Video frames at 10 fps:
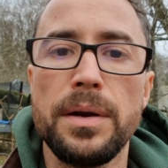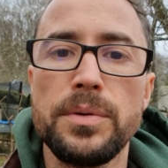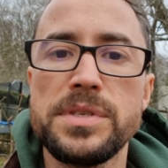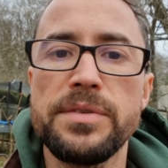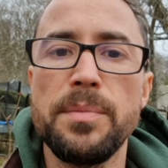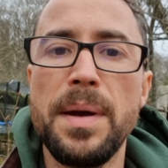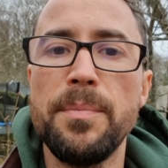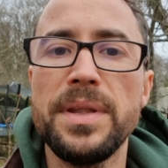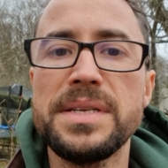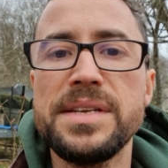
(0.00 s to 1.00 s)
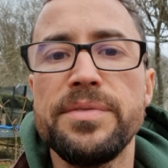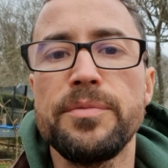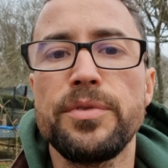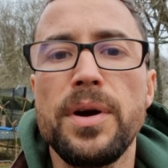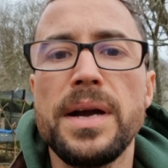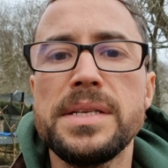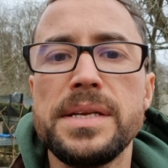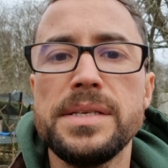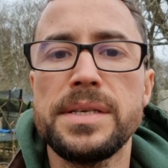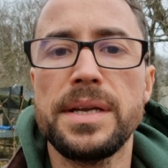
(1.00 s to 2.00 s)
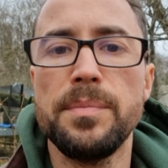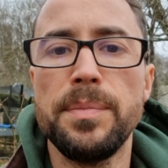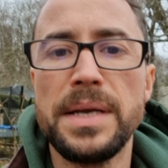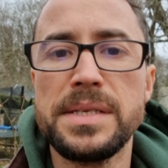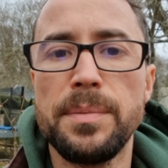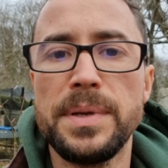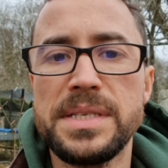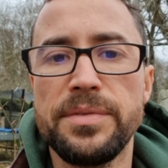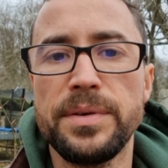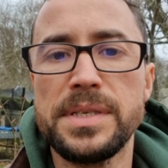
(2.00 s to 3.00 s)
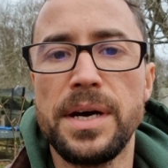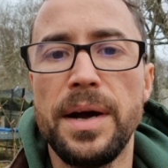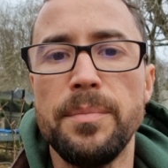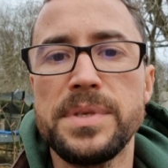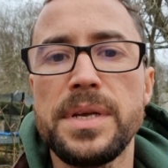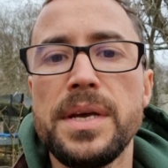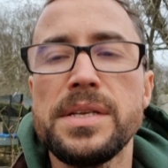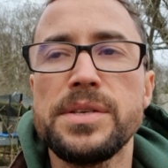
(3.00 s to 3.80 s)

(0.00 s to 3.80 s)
And also remember that different varieties are going to bud up at different times.